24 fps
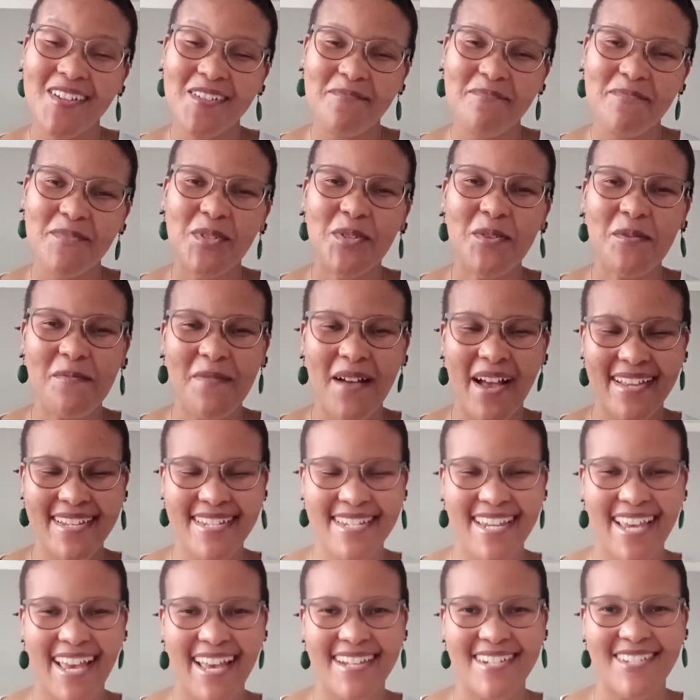welcome to my
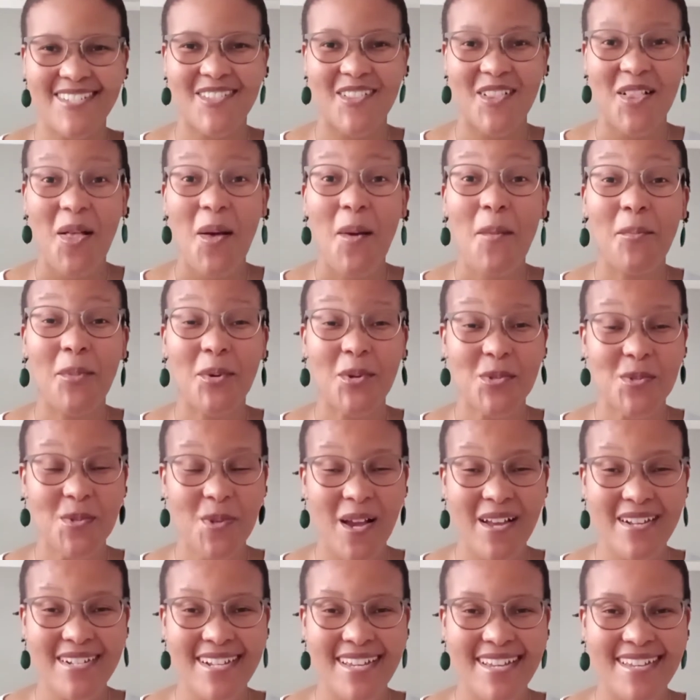channel,
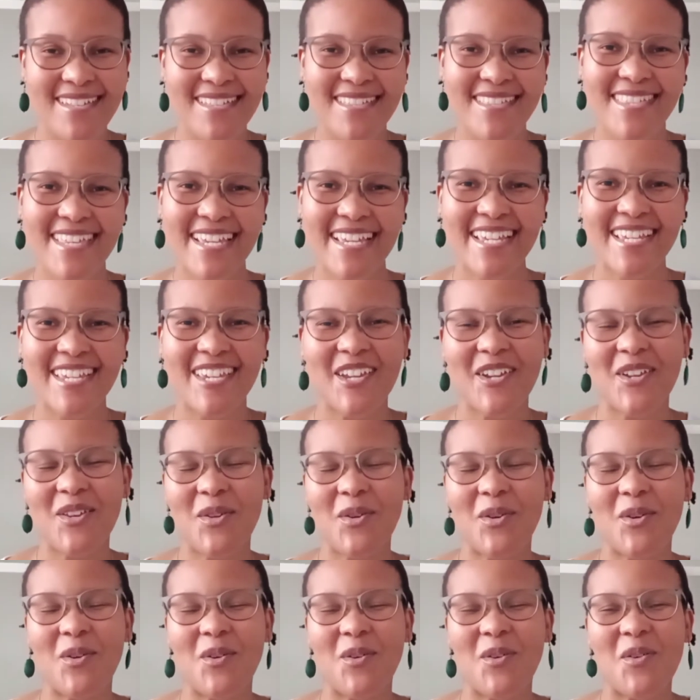Botswana Thinking
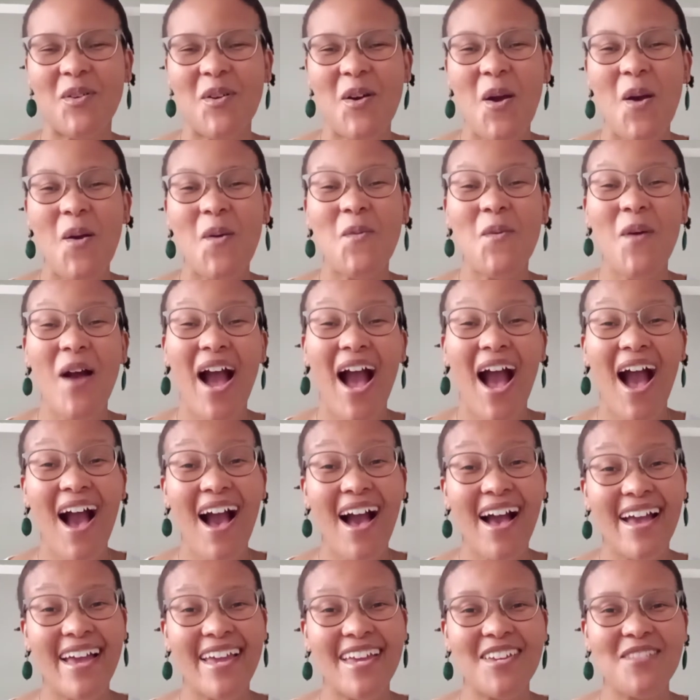Law, where
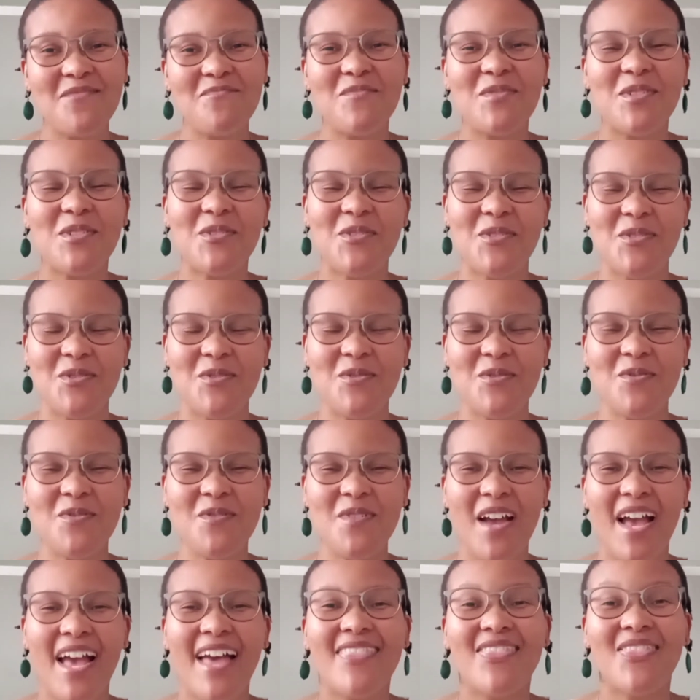I bring
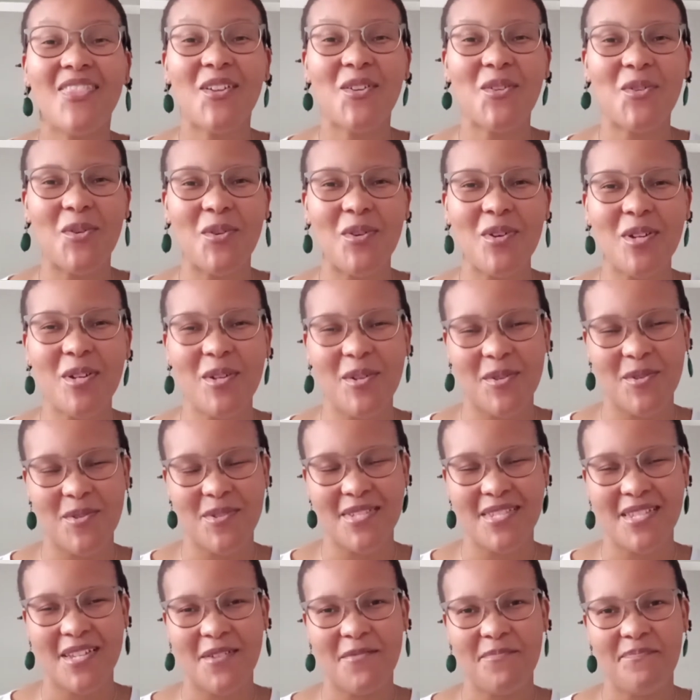you and the law
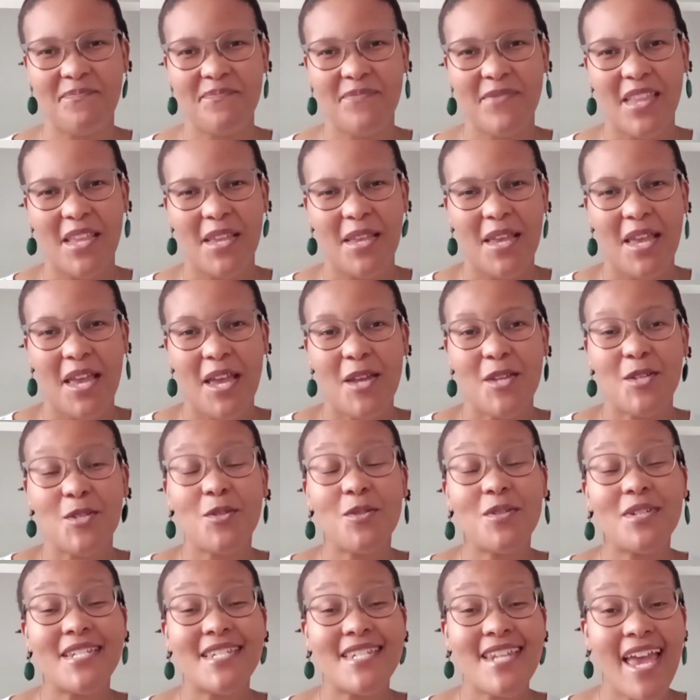closer.
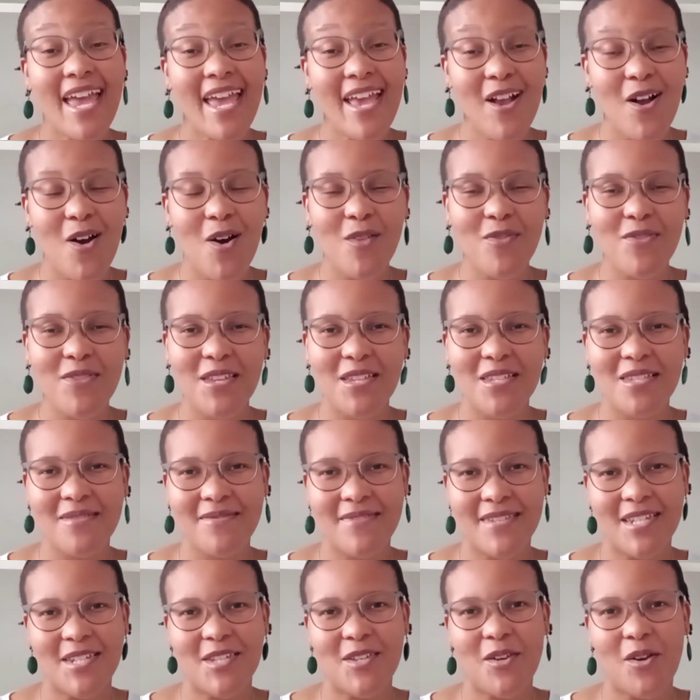Today on this
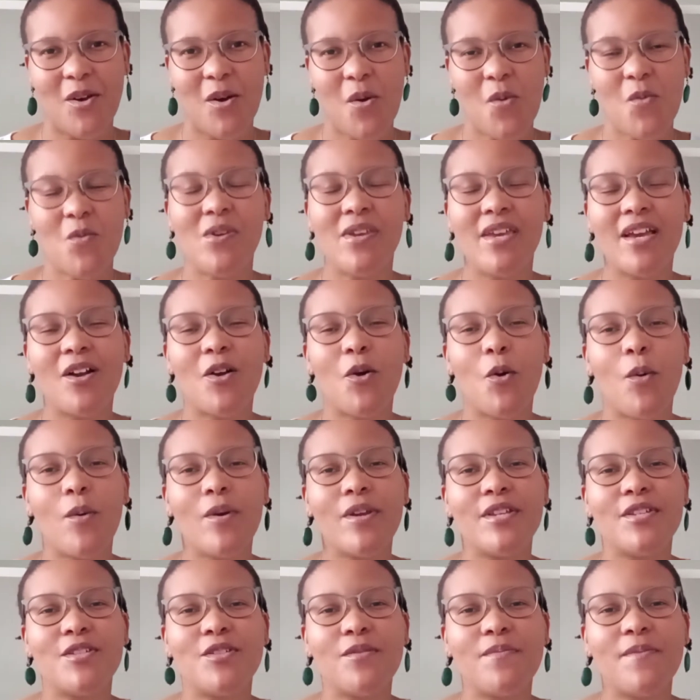video, we are
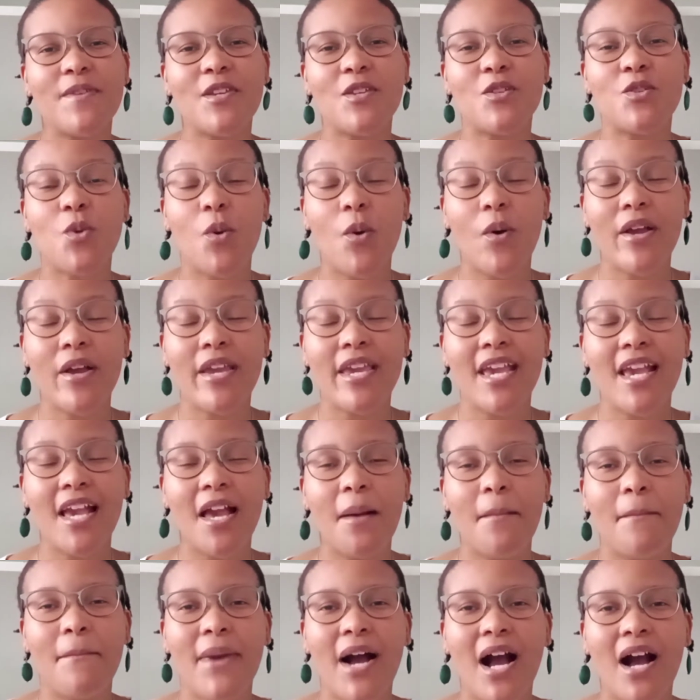going to be talking
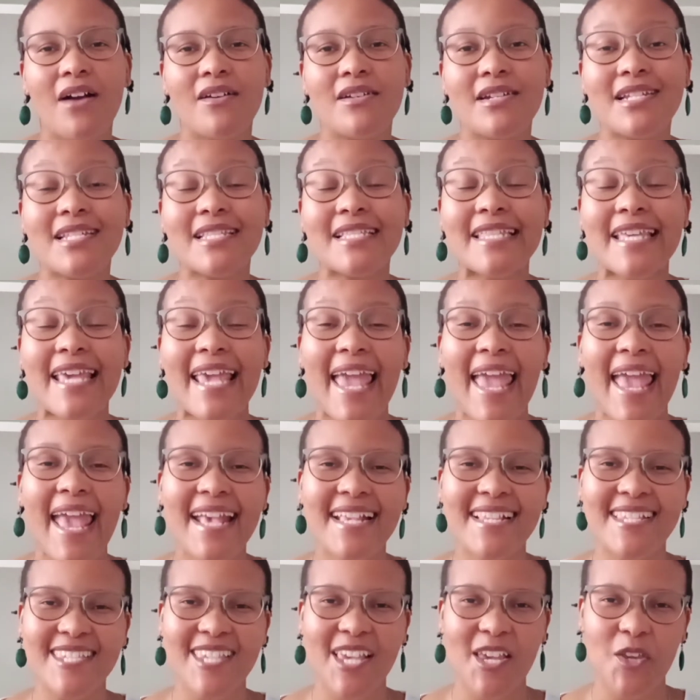about the
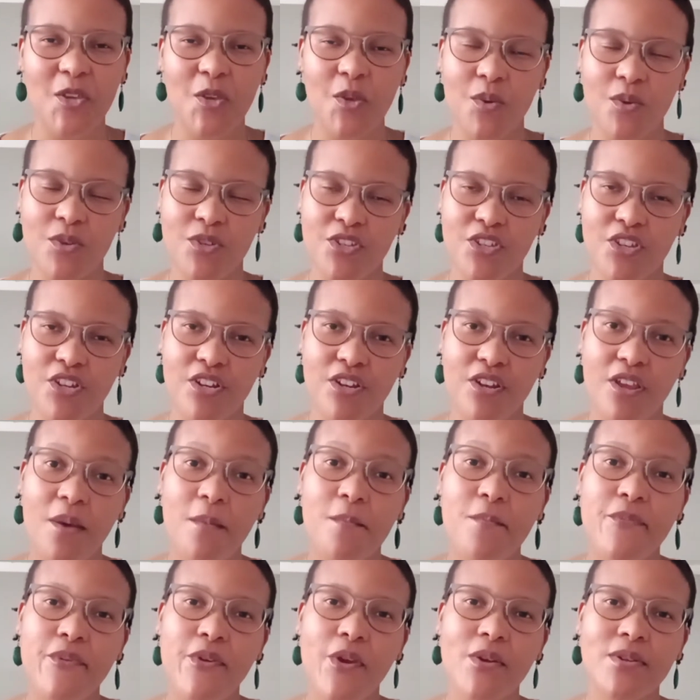execution
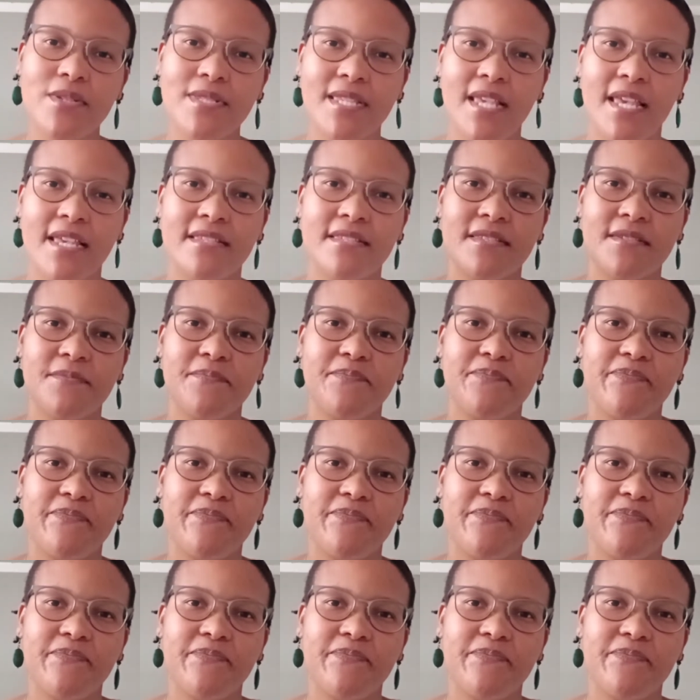process.